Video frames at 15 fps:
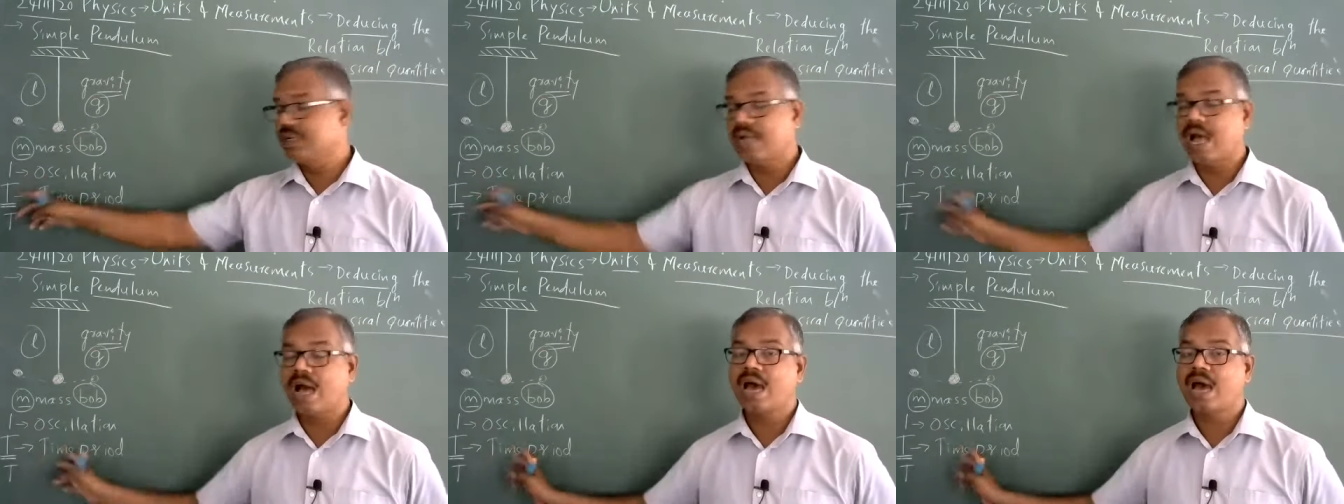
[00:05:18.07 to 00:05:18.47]

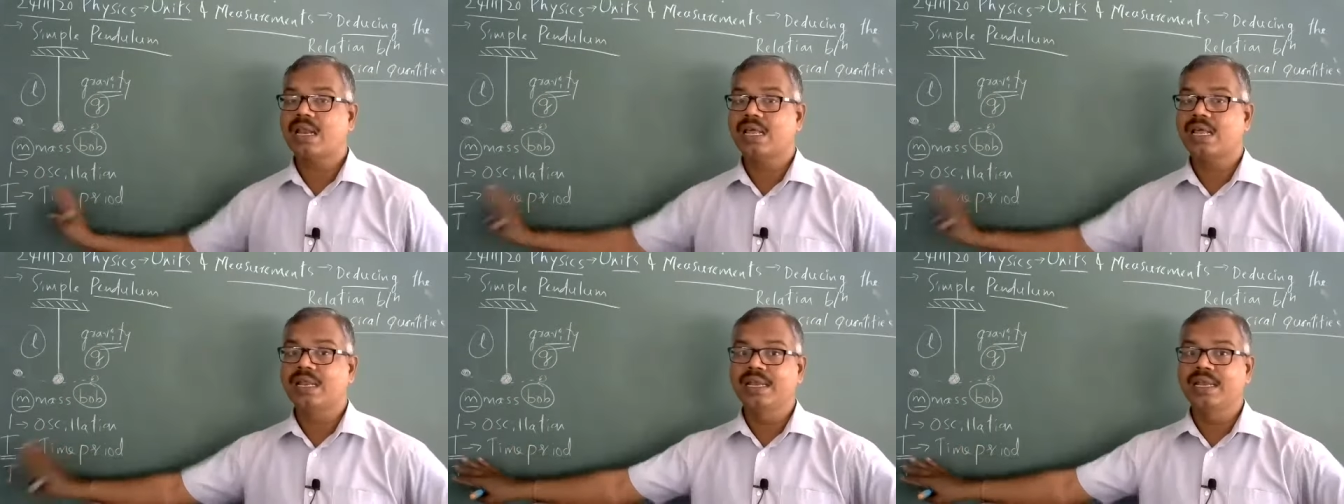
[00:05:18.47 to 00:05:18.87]
are
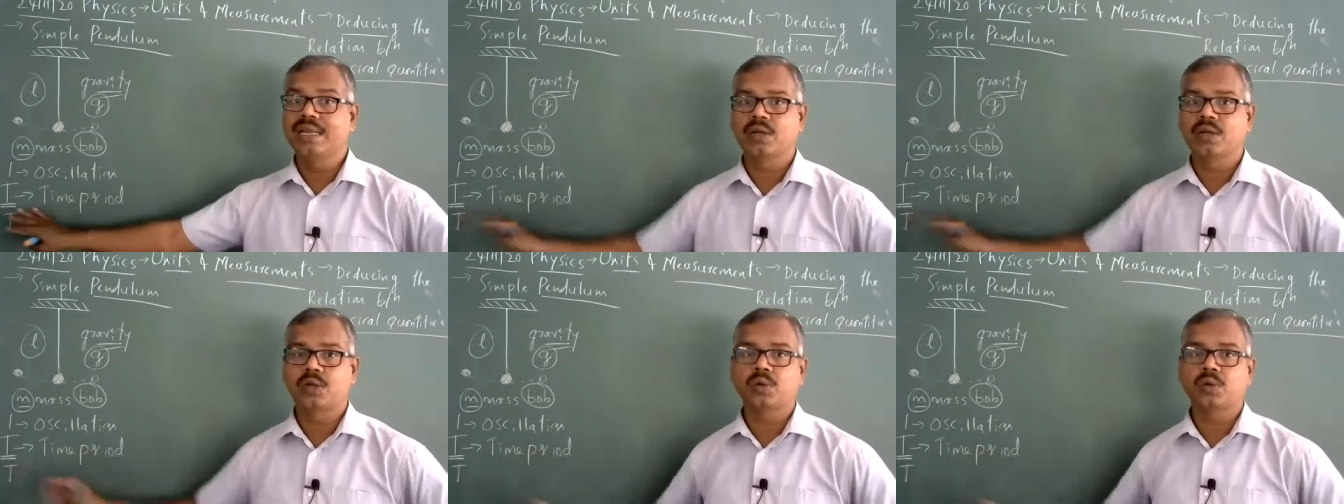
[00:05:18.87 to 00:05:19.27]

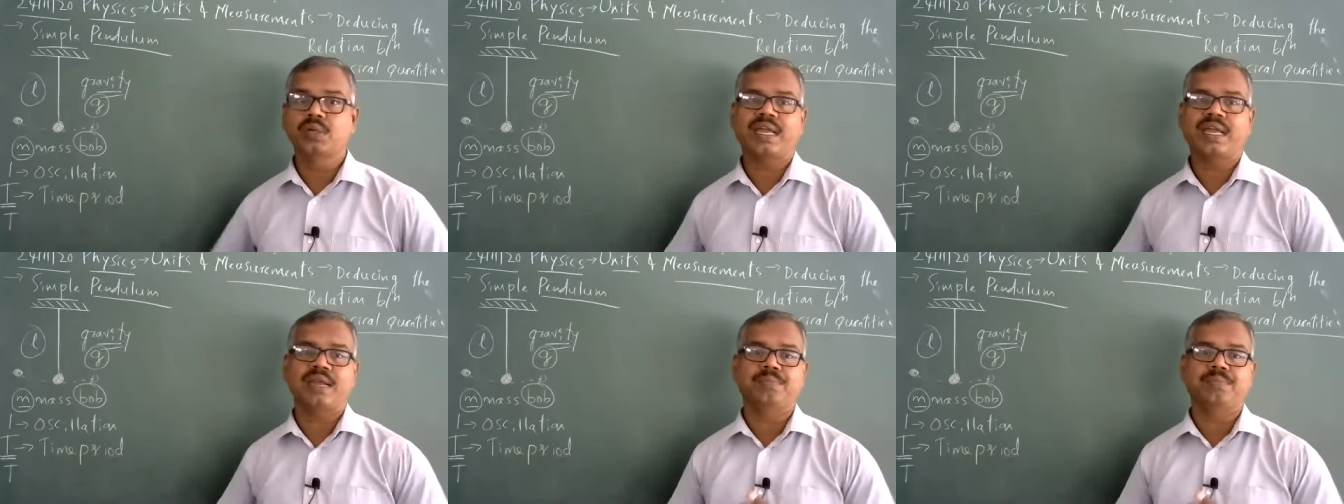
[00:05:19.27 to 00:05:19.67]
linked to
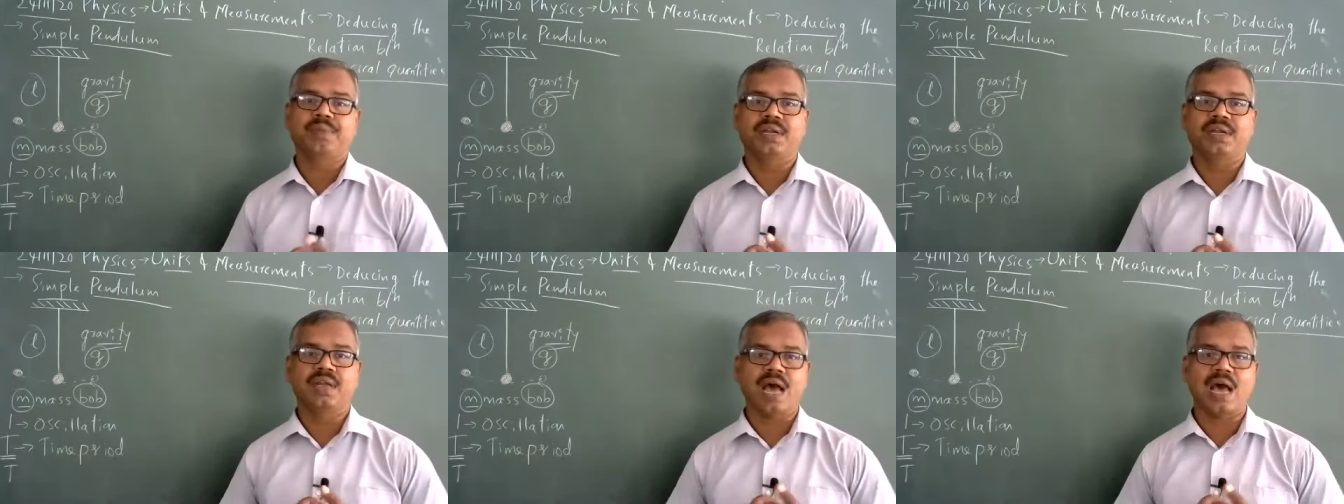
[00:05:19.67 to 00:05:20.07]
time
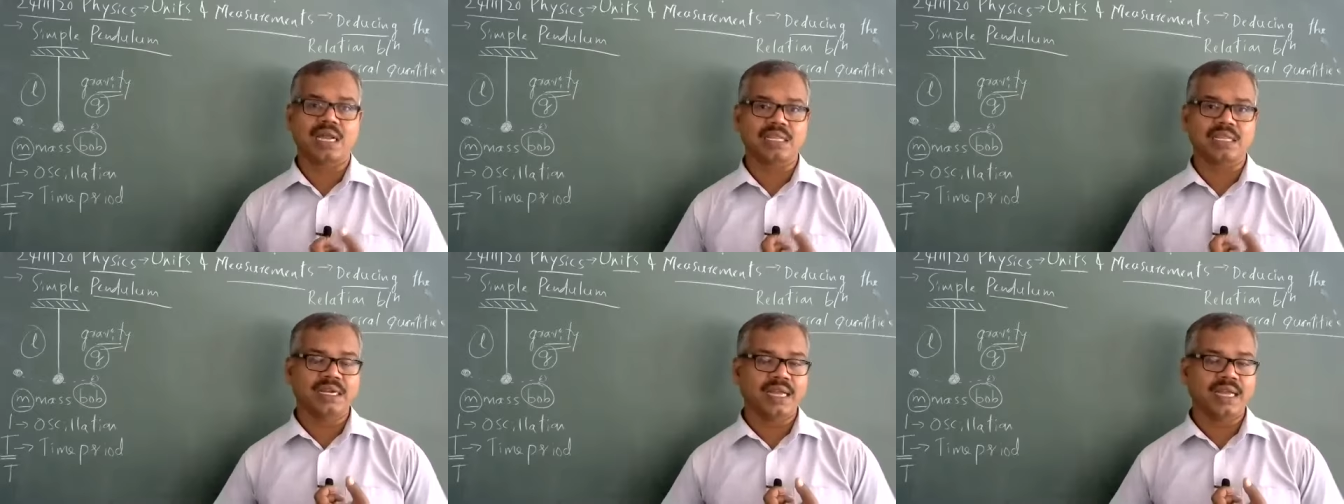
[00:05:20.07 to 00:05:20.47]
period.
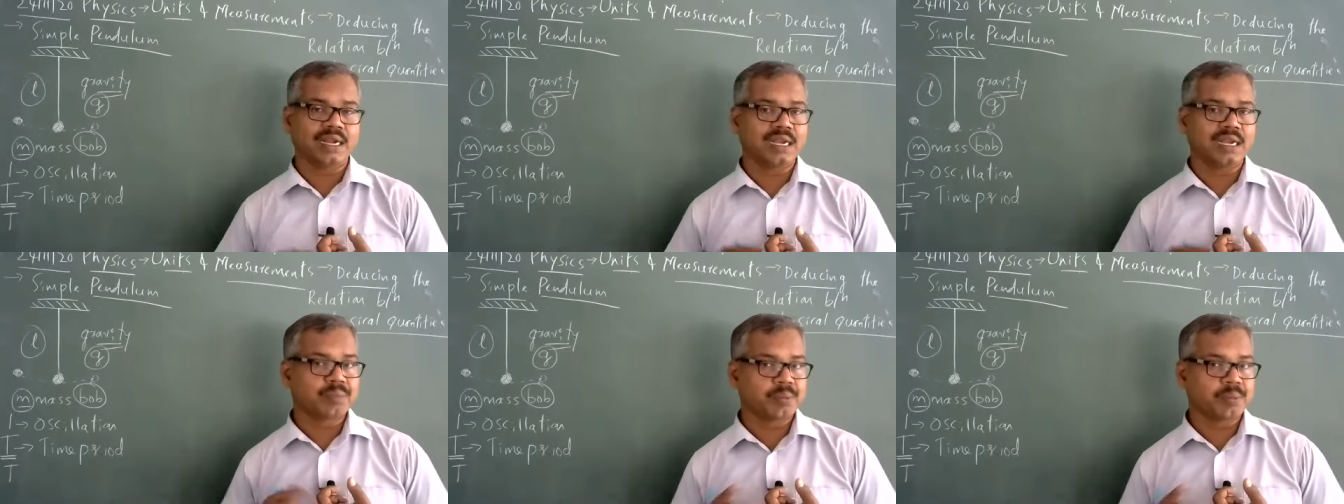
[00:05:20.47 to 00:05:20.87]
Are they
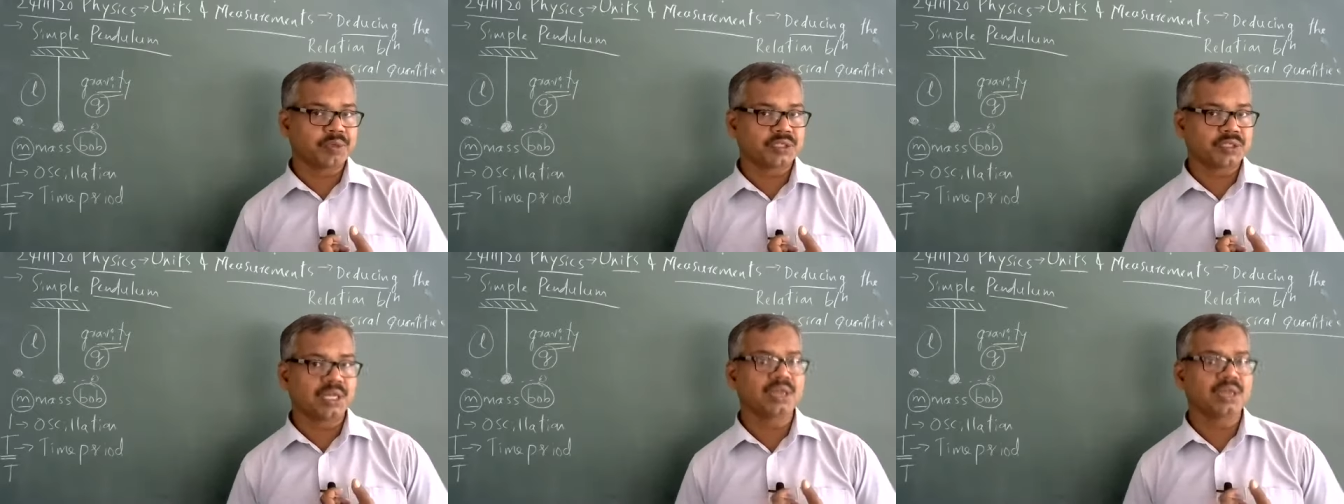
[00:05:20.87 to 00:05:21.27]
directly
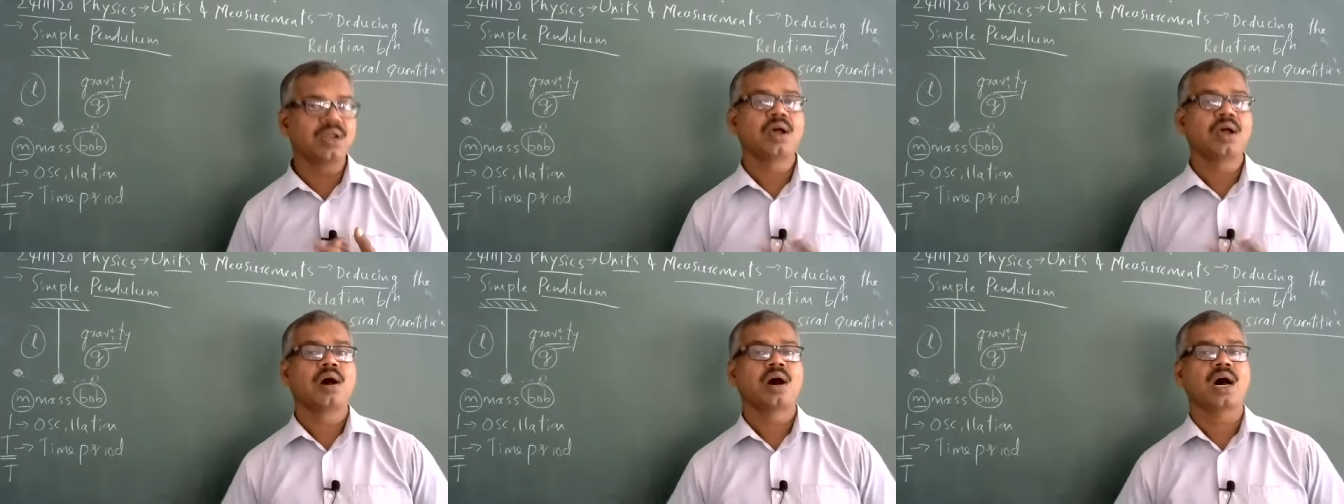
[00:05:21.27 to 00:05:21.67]
proportional?
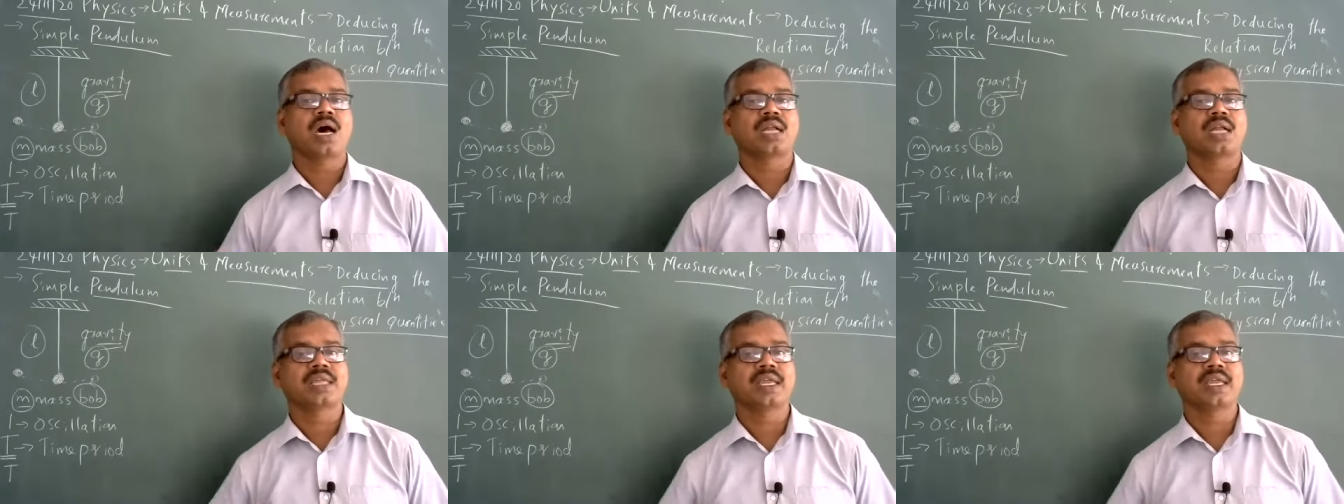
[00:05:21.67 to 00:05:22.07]

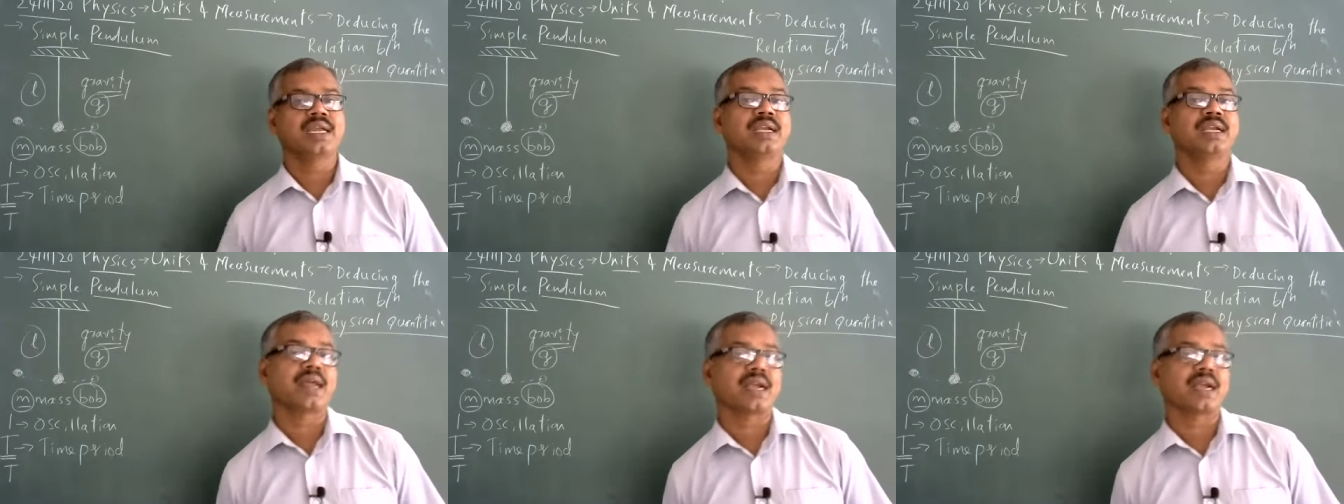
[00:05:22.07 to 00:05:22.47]
Are they
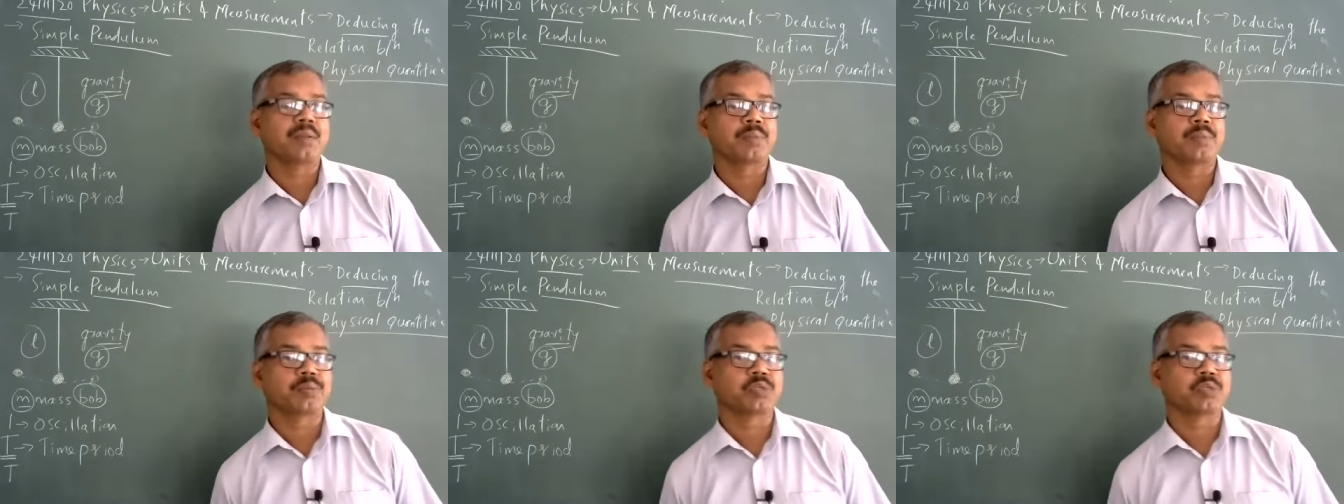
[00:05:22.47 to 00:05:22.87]
indirectly
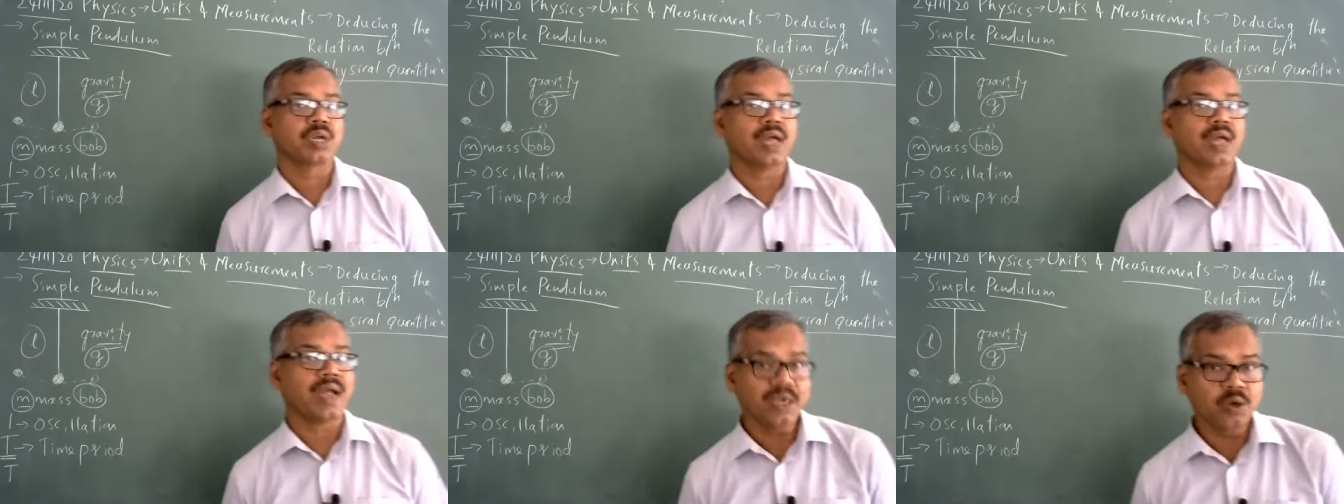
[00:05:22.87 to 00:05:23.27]
proportional?
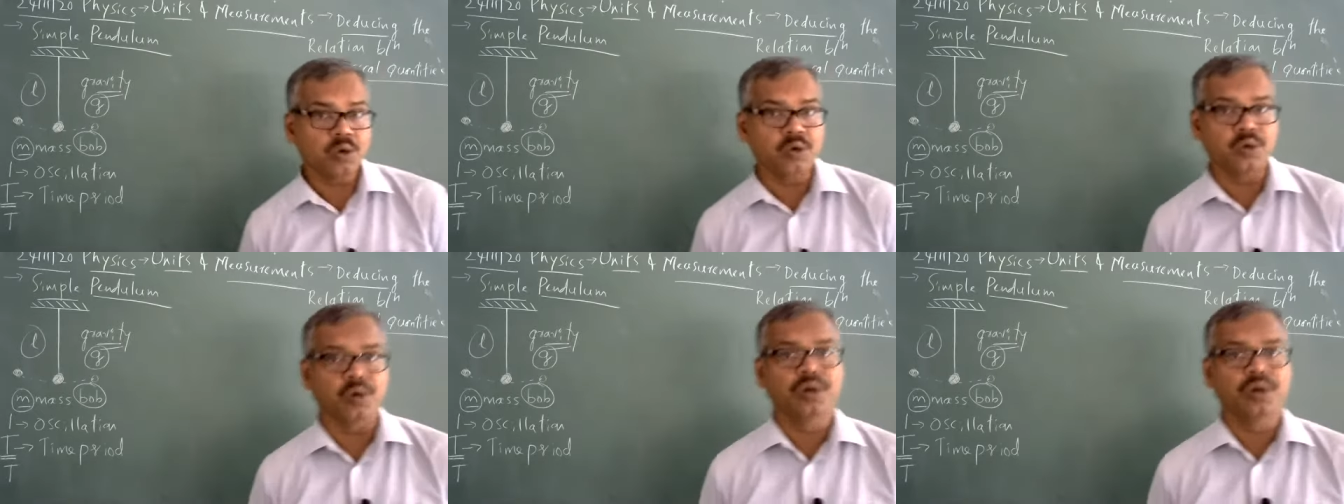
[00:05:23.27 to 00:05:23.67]
I
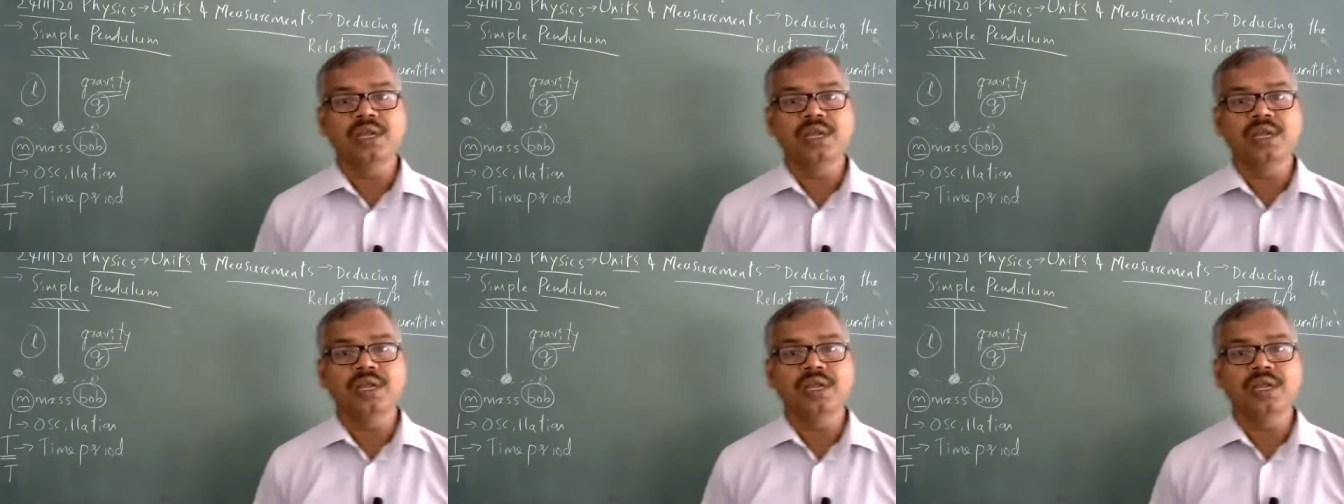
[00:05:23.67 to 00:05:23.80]
don't know.